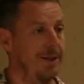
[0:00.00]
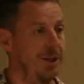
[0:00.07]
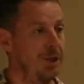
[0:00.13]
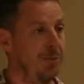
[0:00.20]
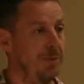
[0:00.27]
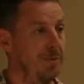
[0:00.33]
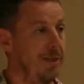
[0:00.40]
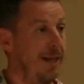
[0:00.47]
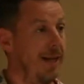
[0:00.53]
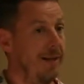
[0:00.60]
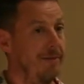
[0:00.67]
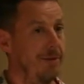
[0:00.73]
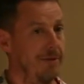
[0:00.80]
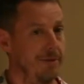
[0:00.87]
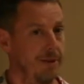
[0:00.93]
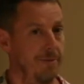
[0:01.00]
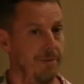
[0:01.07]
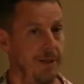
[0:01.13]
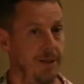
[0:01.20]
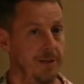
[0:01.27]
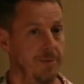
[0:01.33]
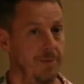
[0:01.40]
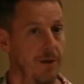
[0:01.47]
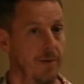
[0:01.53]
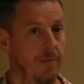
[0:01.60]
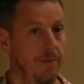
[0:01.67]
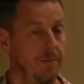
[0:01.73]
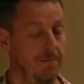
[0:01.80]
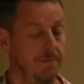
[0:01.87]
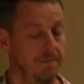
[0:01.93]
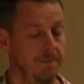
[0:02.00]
Human behavior is our biggest problem.